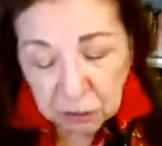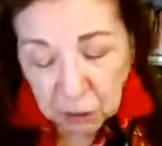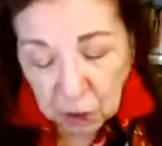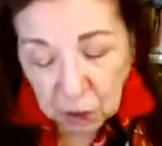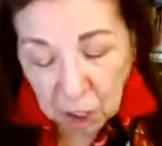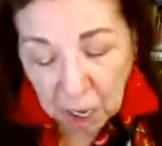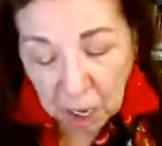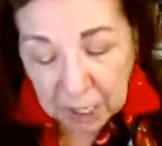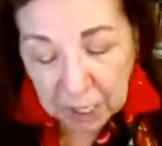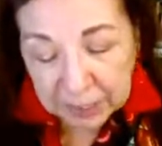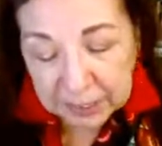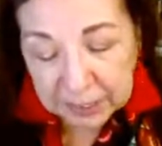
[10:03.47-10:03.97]
for
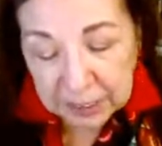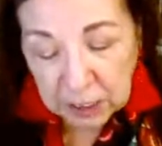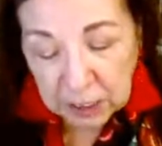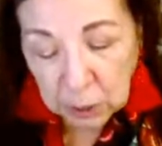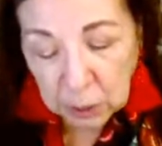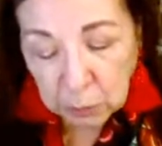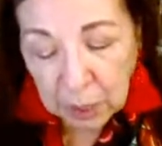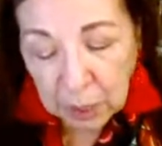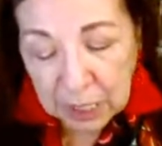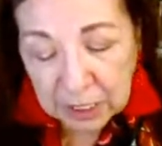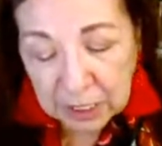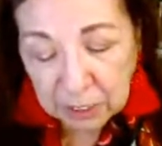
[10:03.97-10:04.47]
art
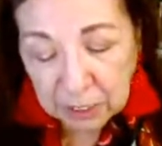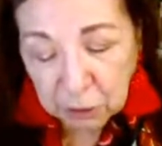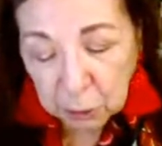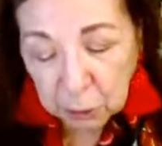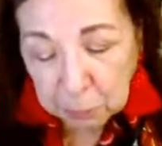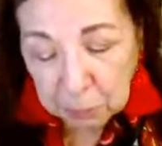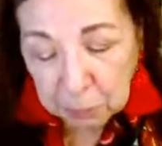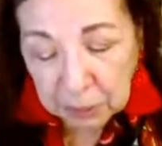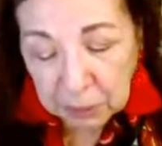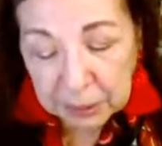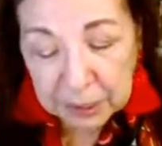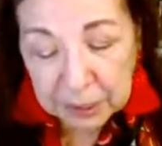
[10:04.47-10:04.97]
as well as for
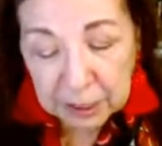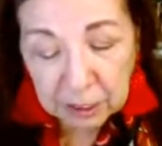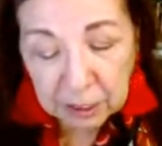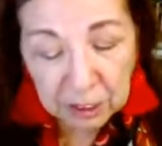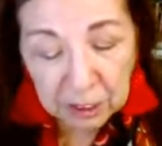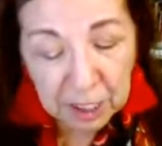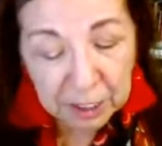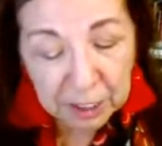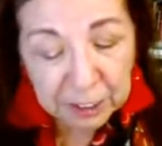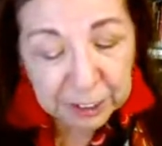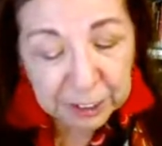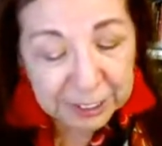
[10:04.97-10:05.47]

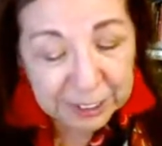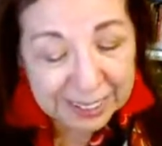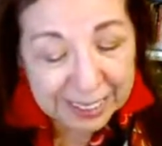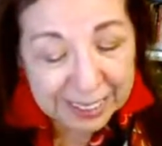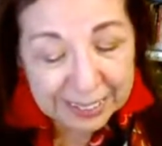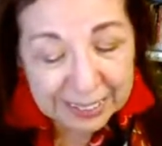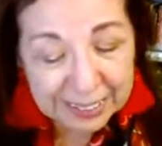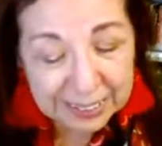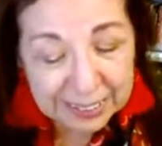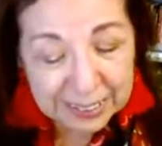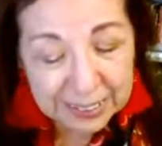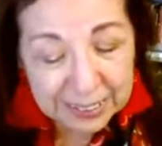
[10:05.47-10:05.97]
political
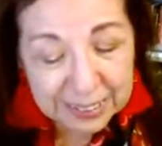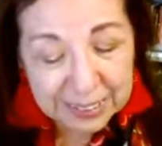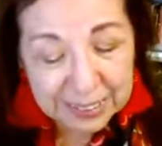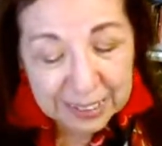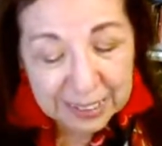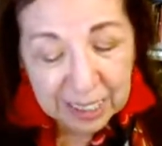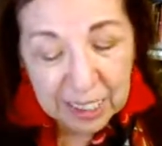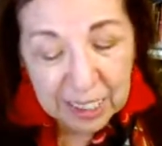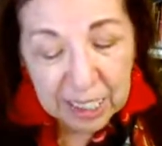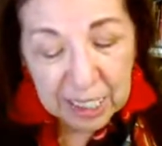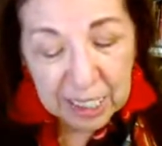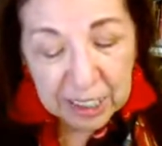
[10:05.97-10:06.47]
undertakings.
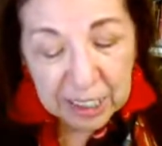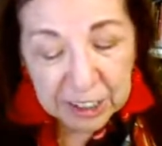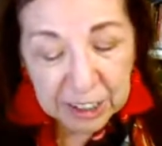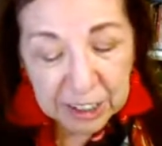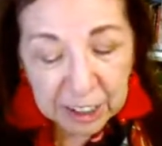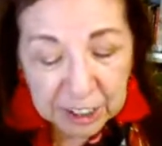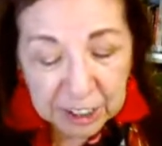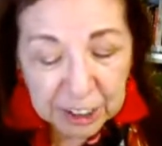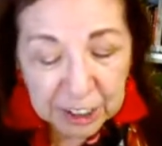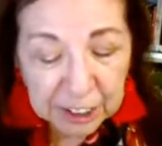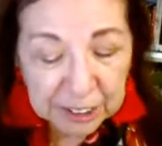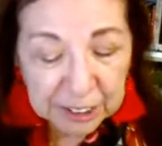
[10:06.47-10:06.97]

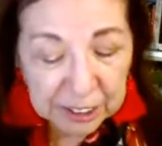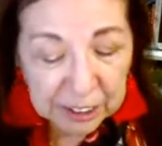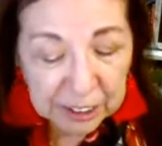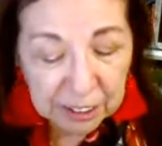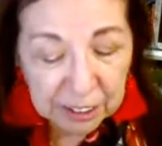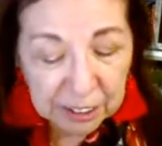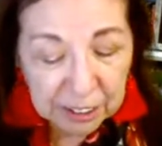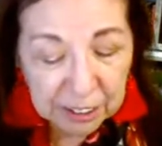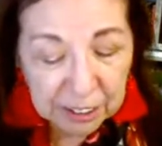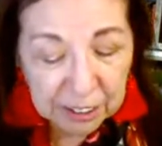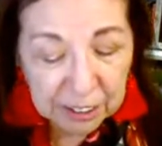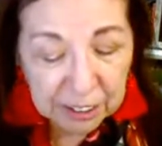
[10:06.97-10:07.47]
Such
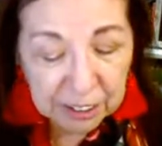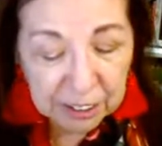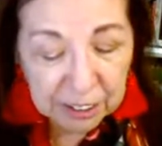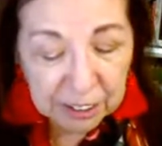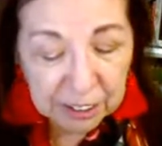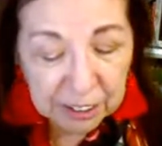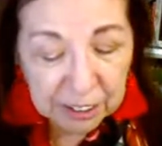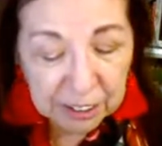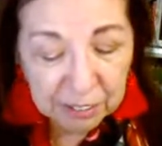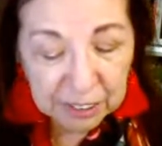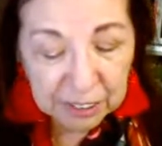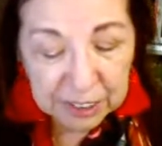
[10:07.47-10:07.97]
activity is
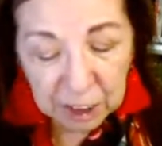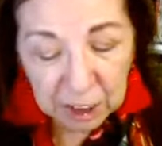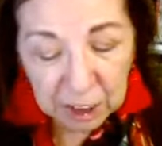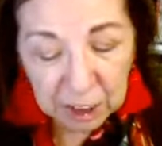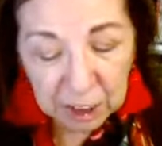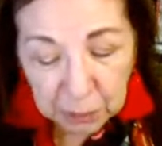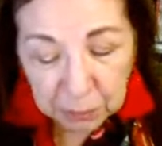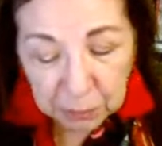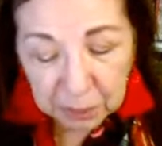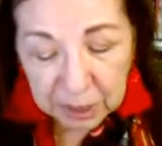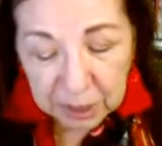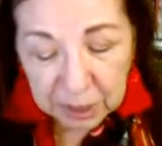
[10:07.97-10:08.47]
not
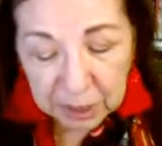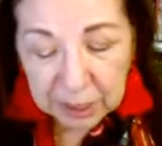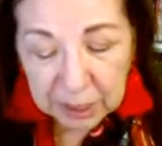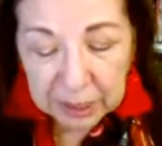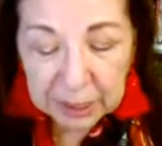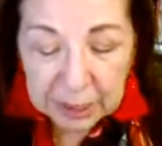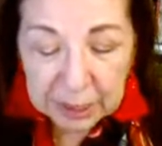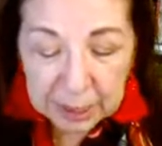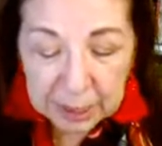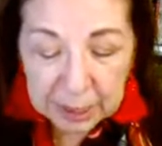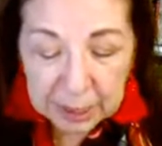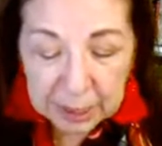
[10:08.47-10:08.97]
new.
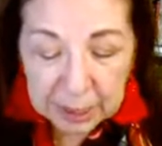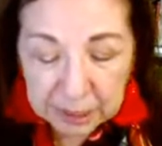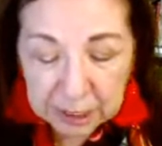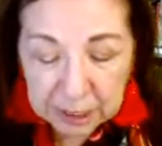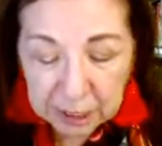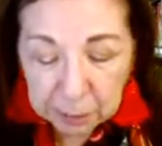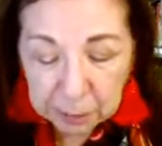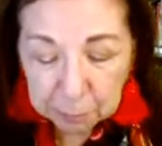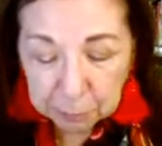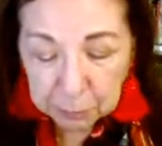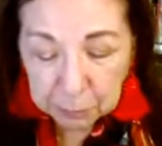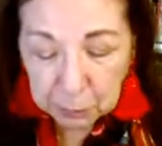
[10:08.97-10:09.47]
It has
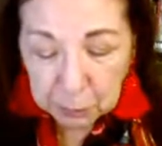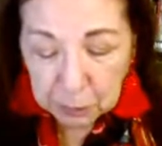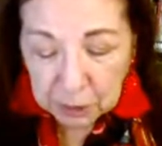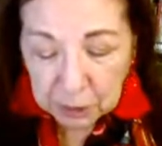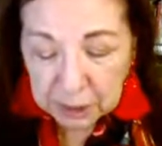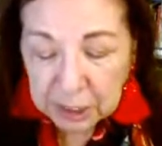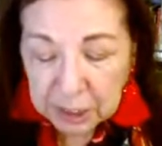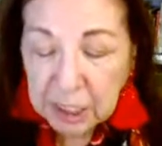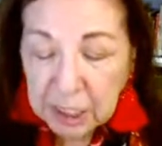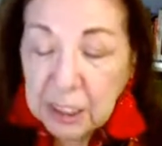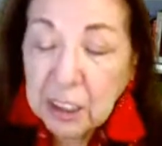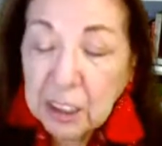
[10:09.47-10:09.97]
deep
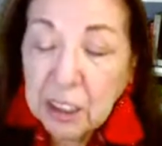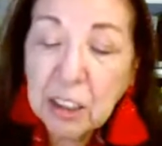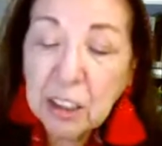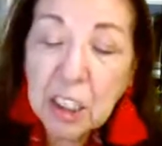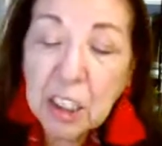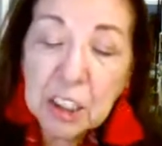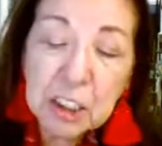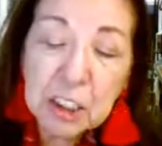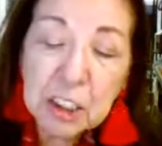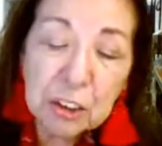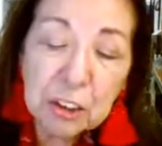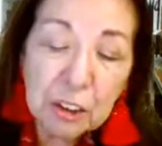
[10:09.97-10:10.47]
roots in the
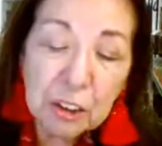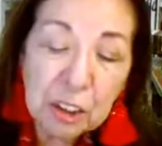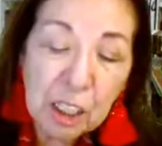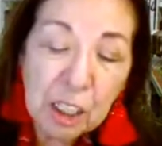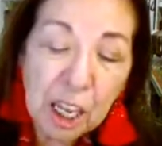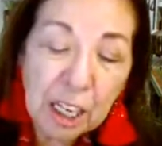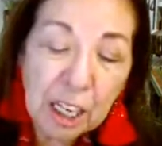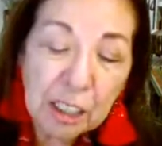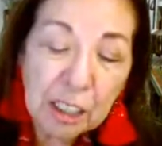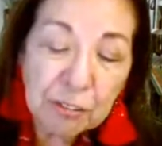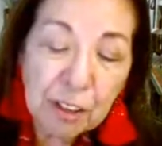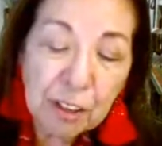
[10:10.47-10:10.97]
cultural
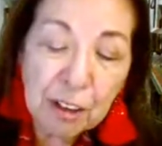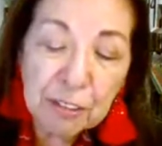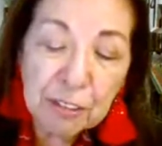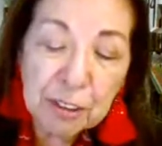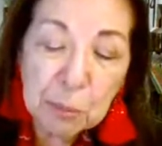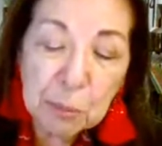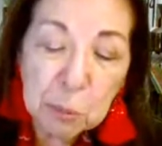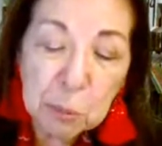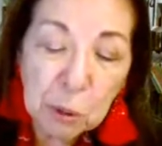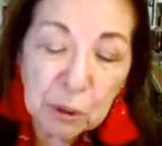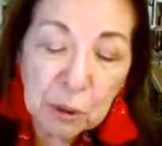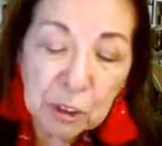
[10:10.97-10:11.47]
life of
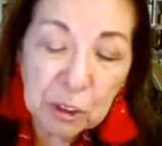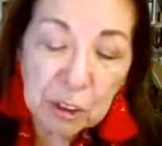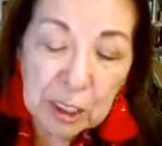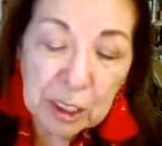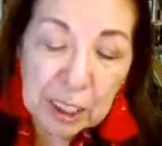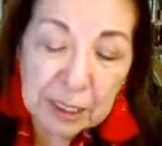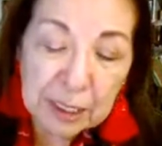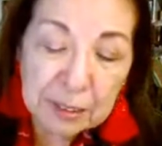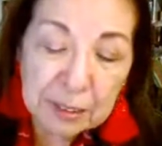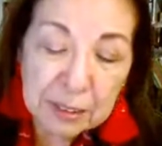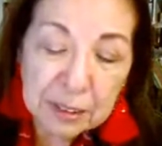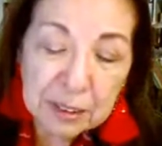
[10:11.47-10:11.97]
the
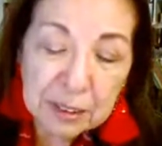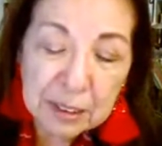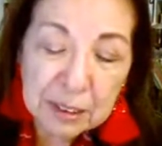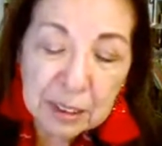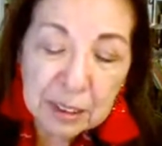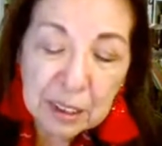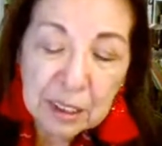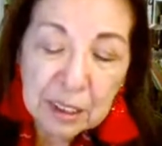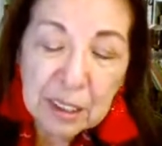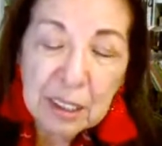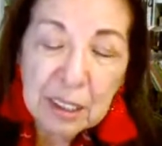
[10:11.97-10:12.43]
borderlands.